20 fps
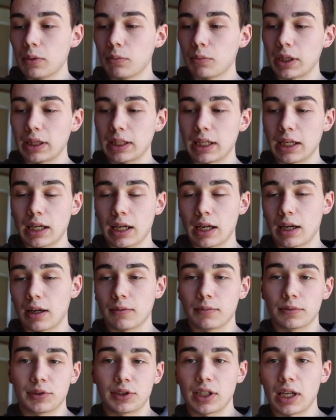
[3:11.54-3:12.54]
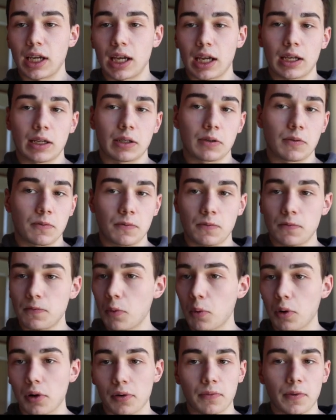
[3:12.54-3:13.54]
when they have, say,
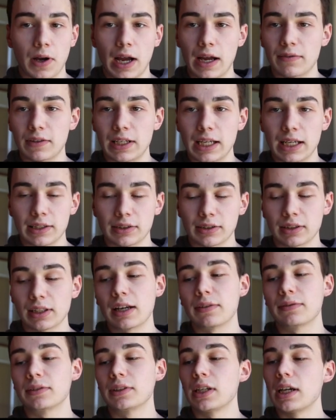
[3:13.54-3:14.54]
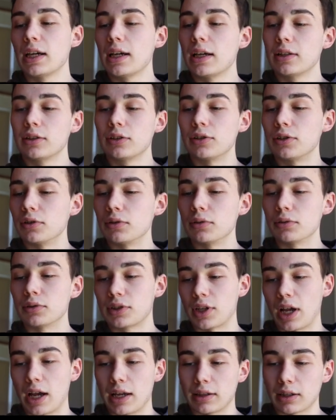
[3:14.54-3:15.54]
4 or 5 days left to
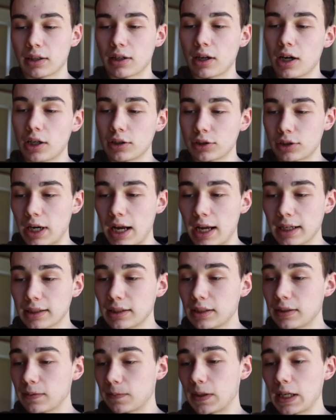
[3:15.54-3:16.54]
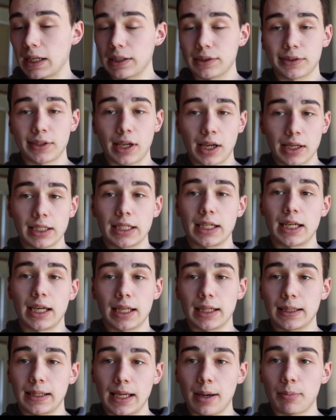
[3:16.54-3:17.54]
sign the contract. If they sign it
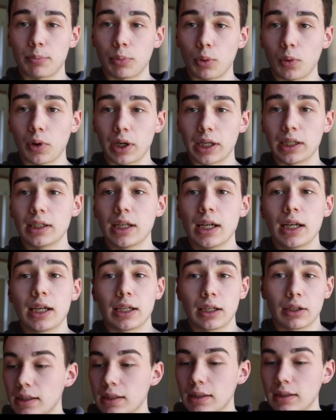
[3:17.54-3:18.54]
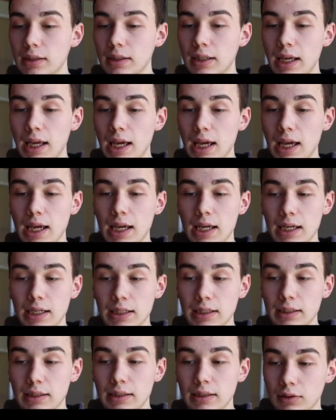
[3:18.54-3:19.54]
at that point,
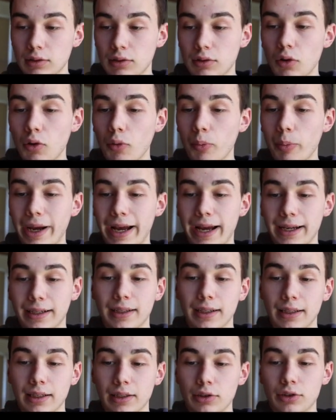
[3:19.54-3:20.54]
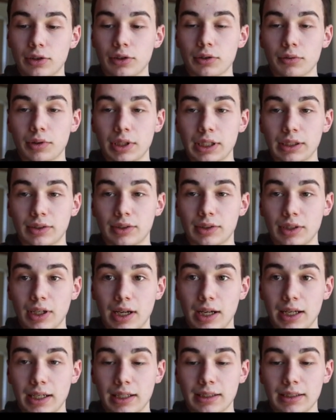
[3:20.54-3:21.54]
they go back into the
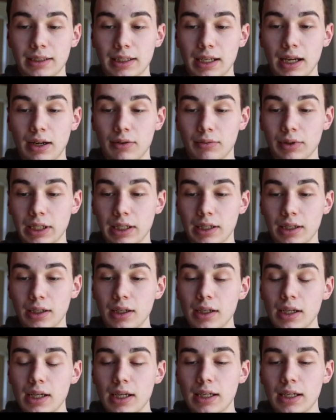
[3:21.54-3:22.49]
signed area,